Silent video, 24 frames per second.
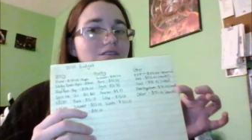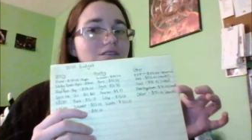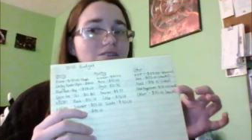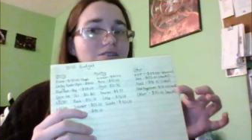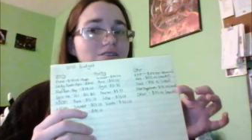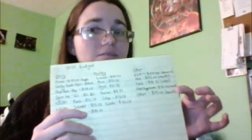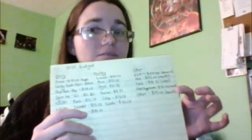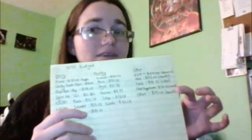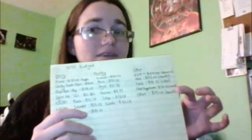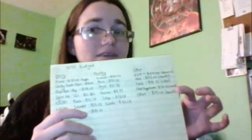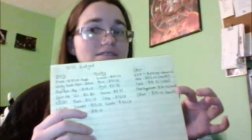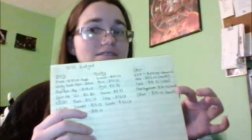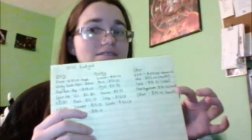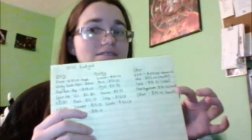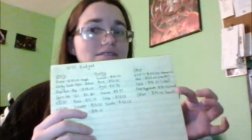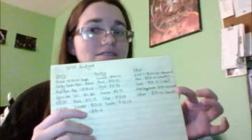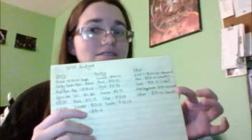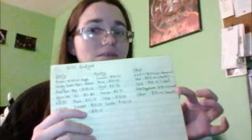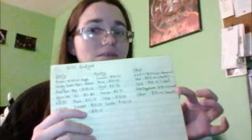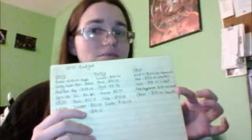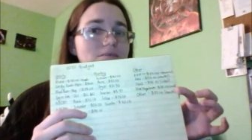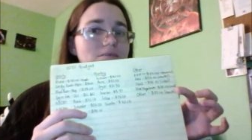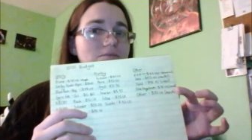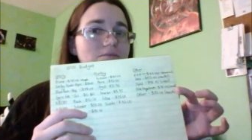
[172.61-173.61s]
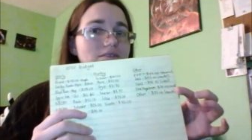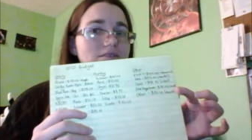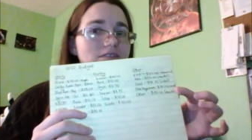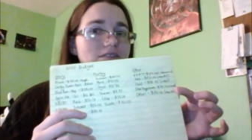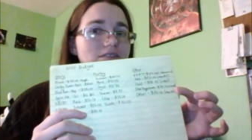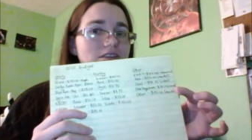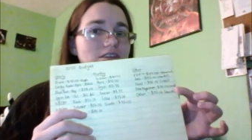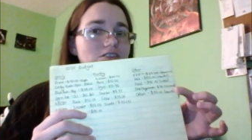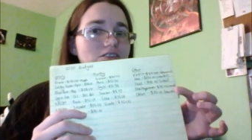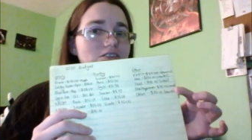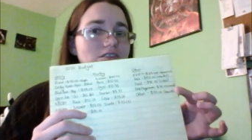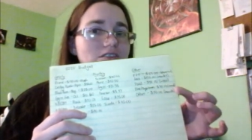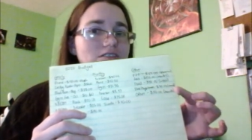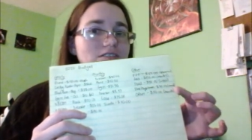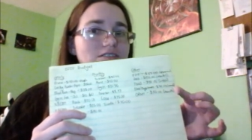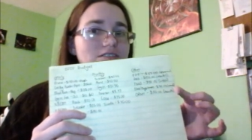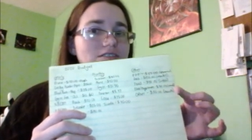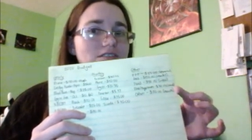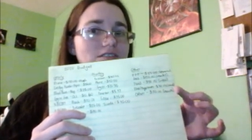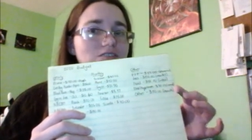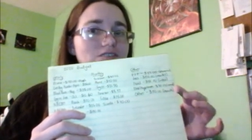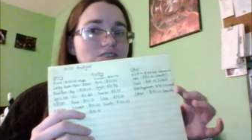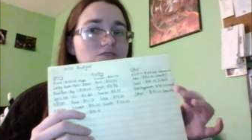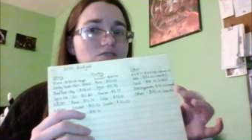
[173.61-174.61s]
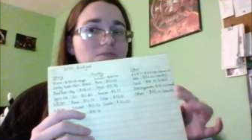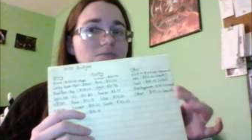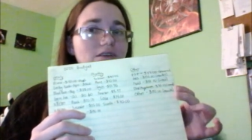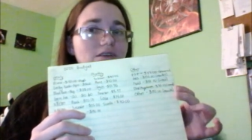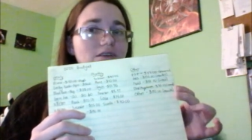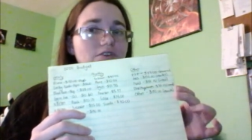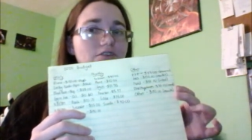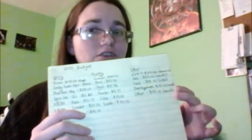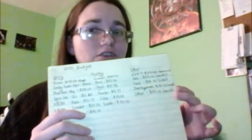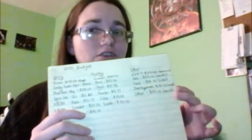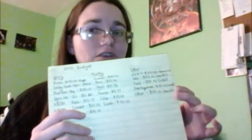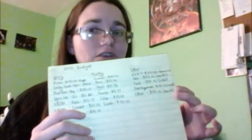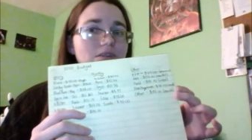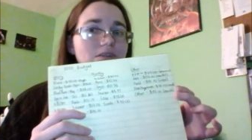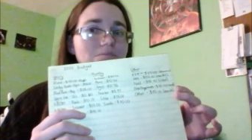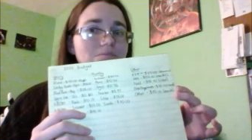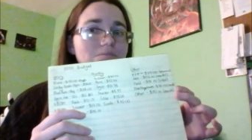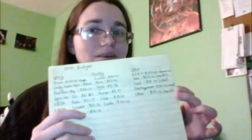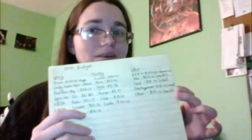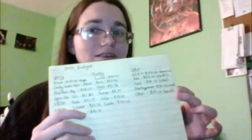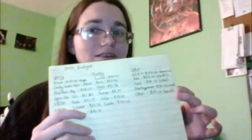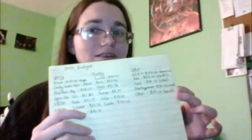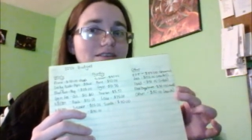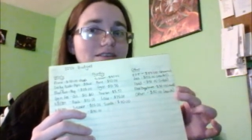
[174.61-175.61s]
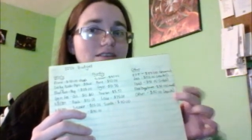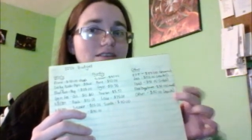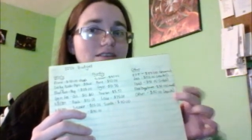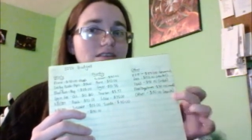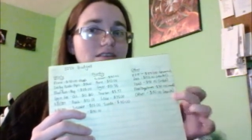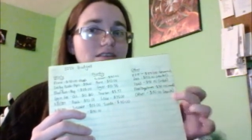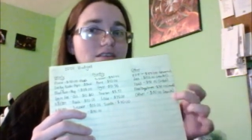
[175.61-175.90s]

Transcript: For meds and supplements, I try to stick to about 30 a month.